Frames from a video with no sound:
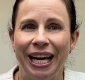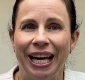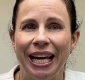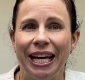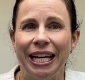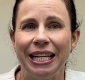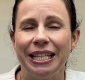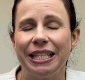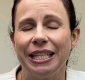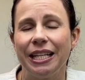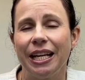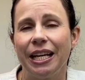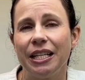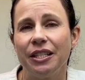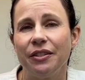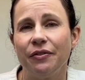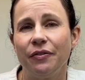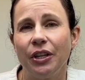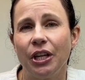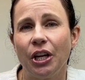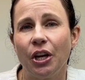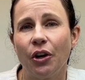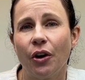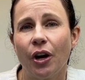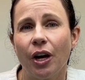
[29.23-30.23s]
In today's
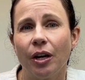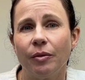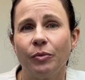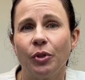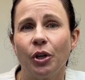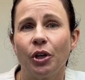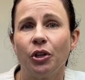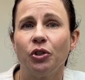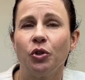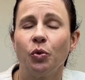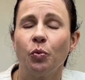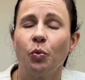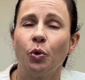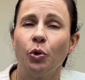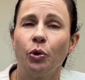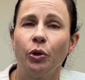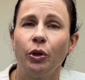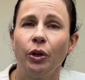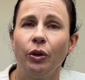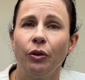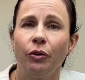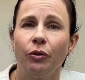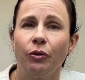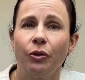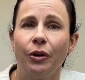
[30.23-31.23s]
video, I'm going to walk
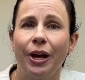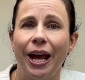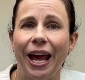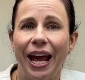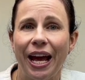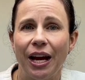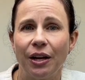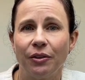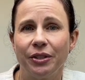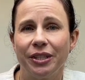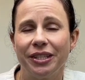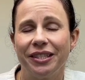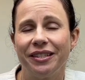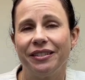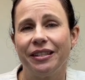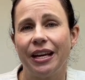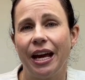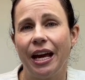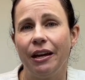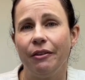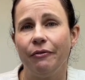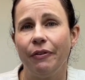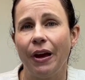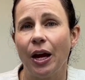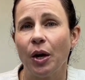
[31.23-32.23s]
you through how to
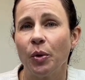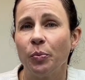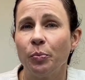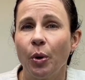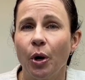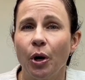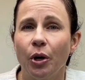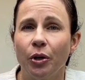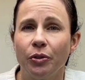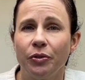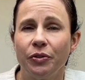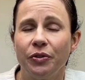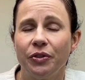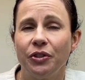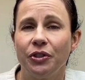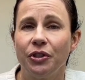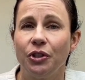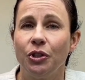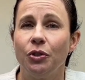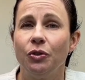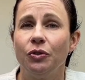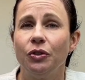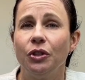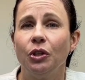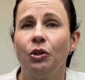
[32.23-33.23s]
save our posts
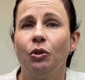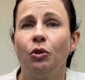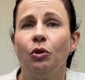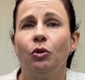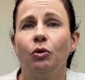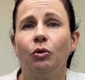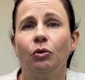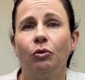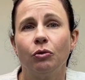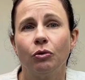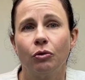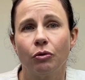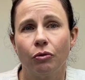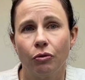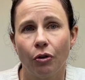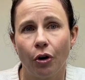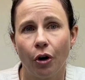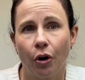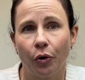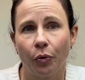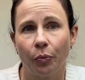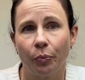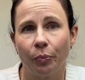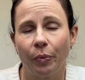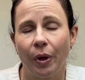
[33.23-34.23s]
using Google
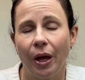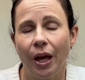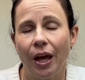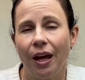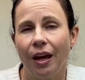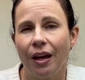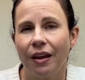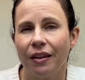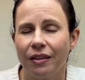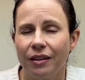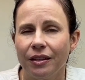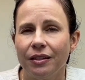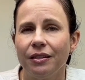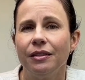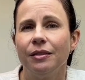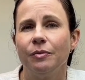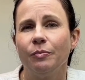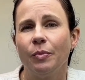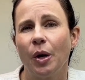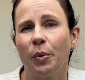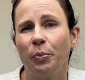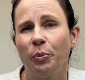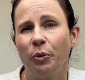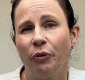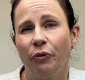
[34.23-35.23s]
Chrome. This is
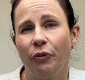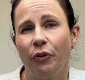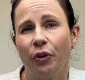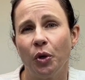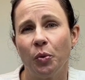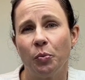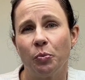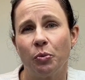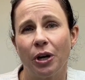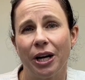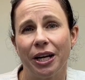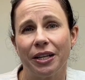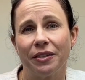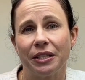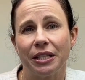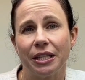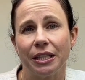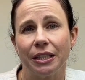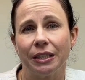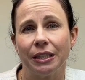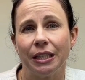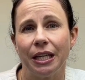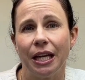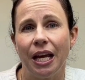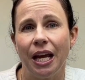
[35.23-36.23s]
my preferred
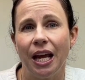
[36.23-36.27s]
browser.